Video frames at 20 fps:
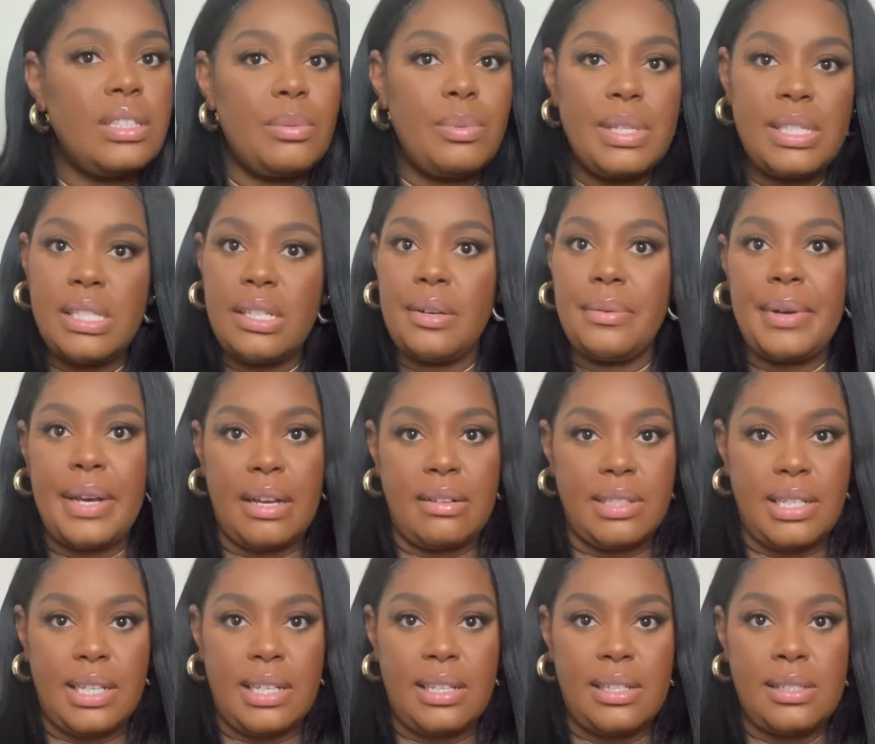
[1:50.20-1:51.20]
we see around
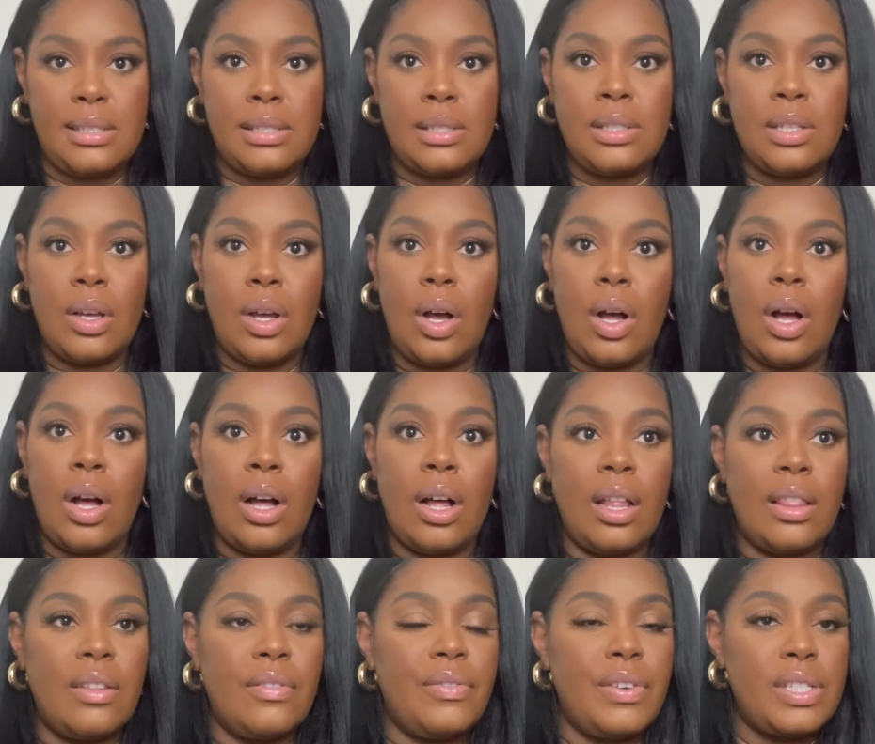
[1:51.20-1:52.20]
us, all
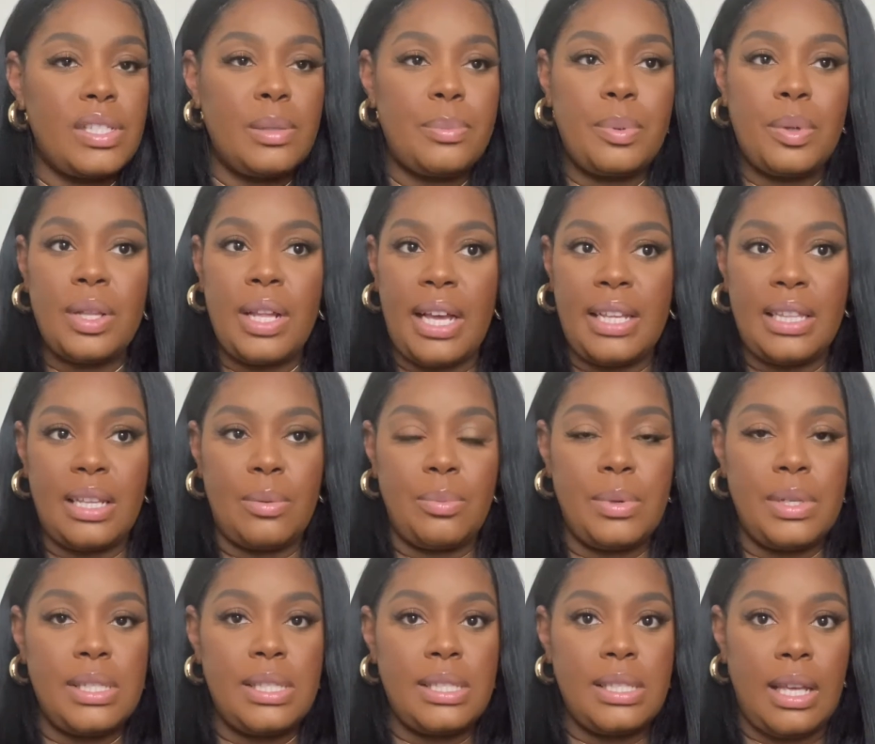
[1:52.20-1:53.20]
the visible light that
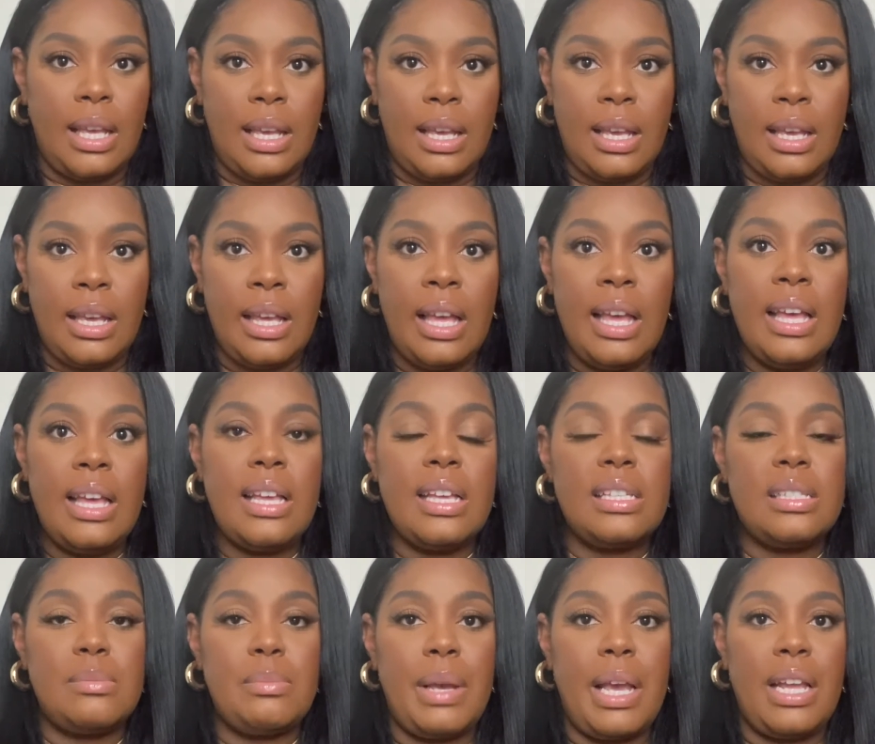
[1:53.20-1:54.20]
we see
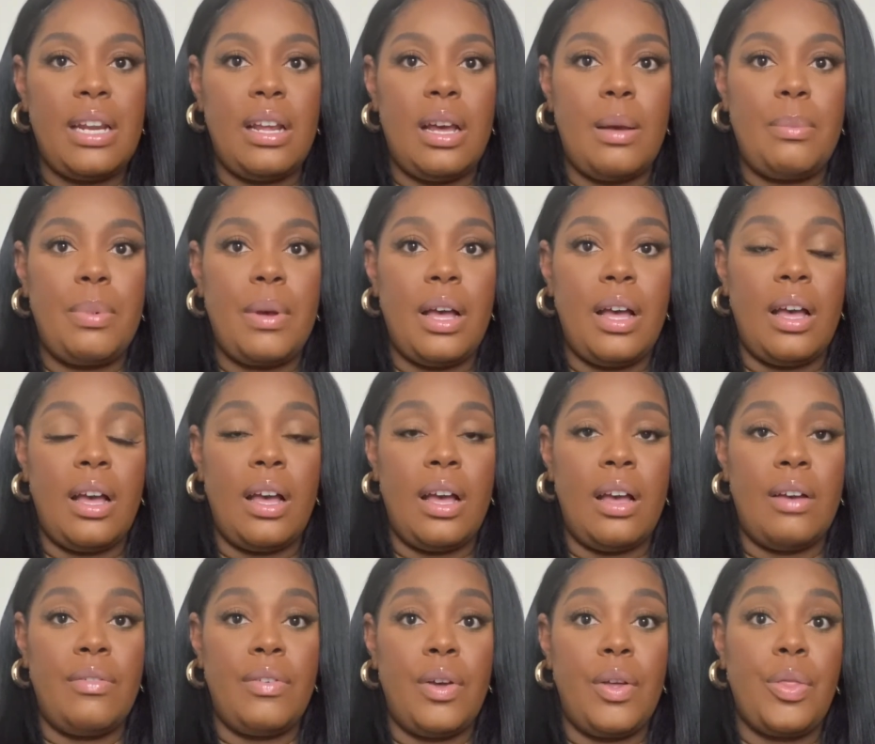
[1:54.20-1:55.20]
is made up
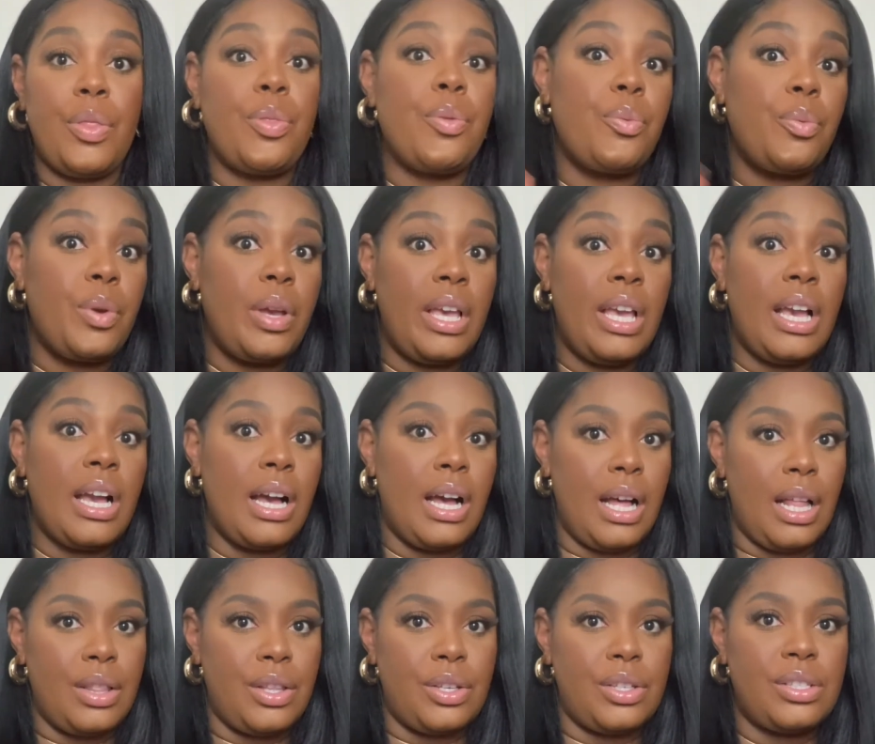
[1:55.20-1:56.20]
of 3
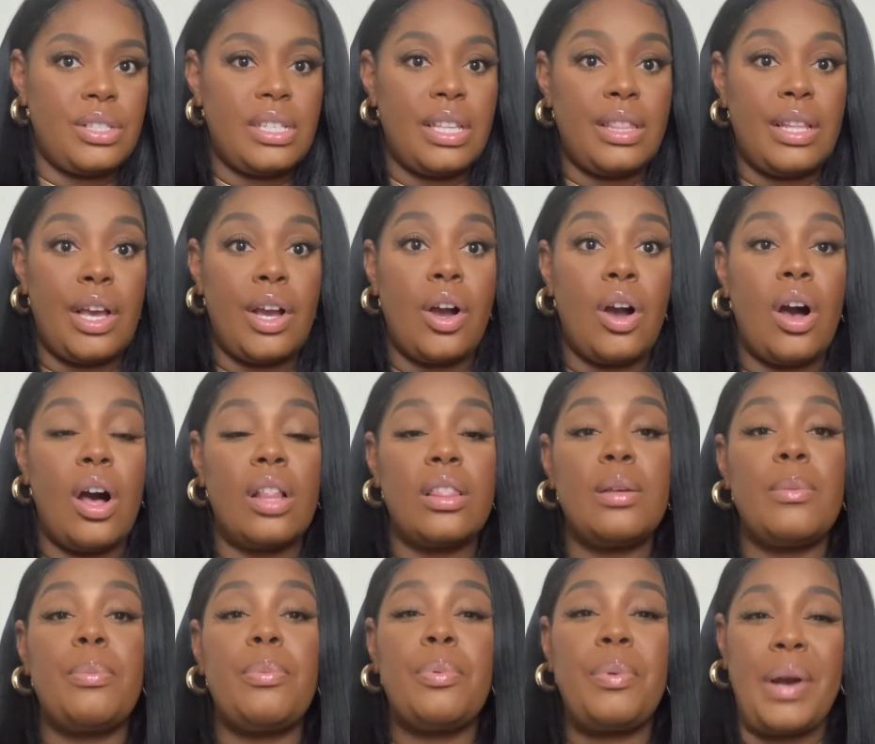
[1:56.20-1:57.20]
colors, and they're called the
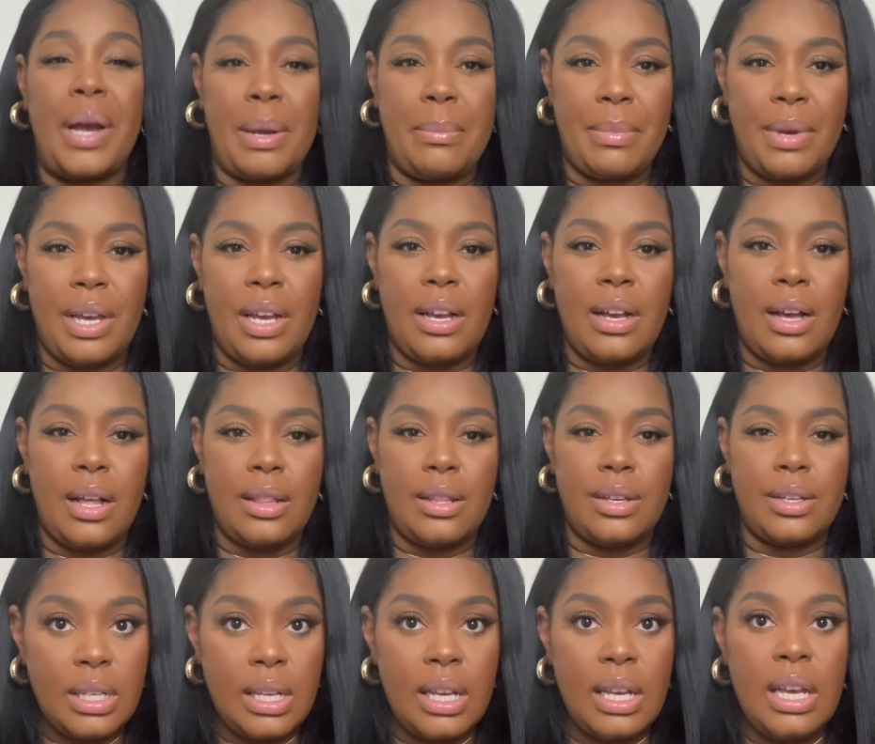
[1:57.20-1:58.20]
primary
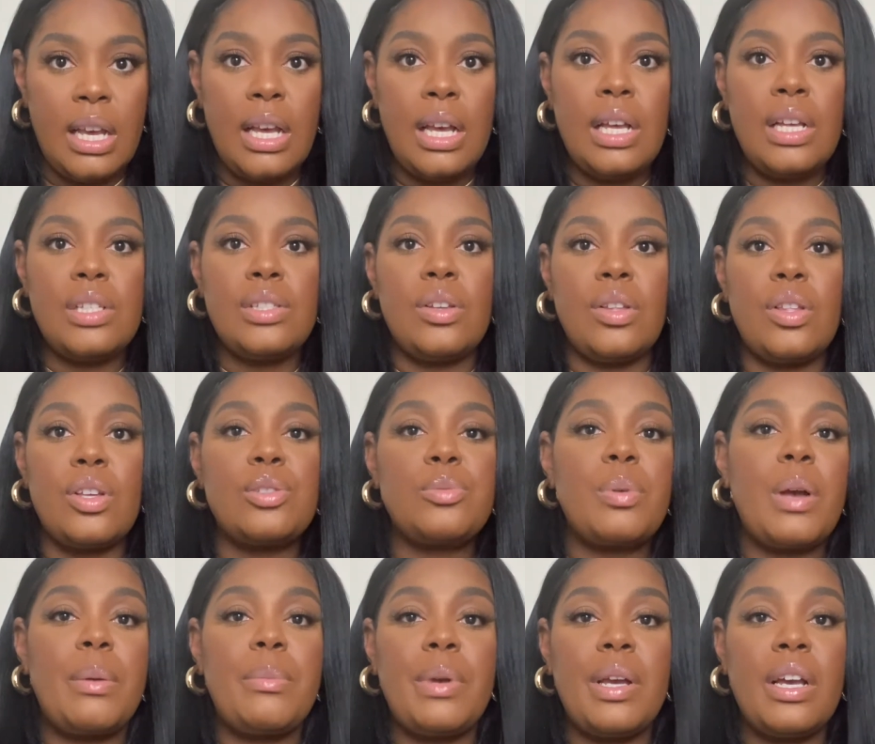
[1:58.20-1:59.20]
colors. So those
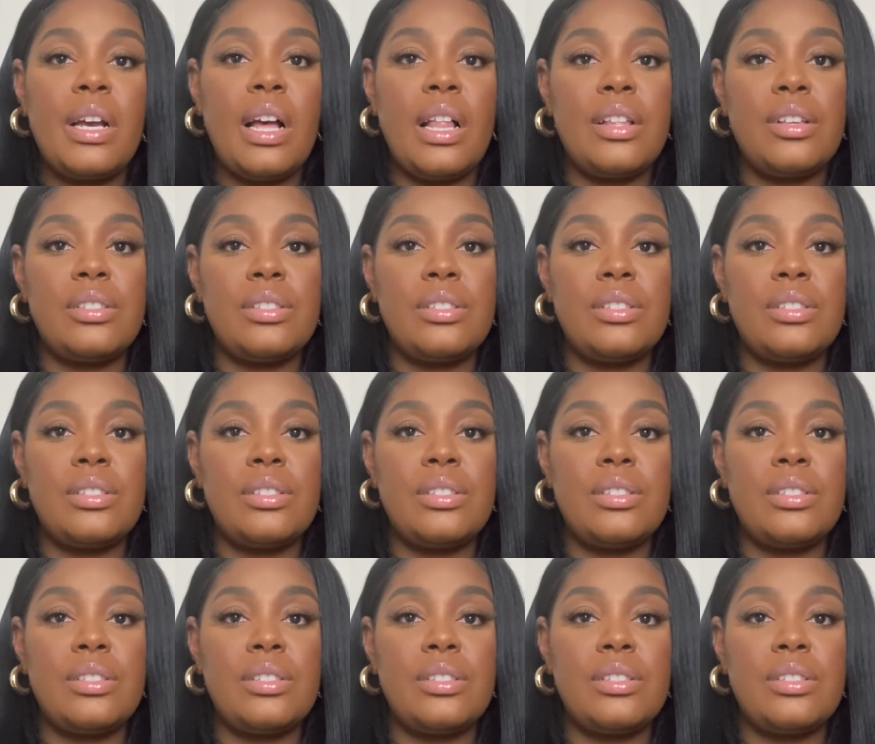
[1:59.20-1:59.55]
primary colors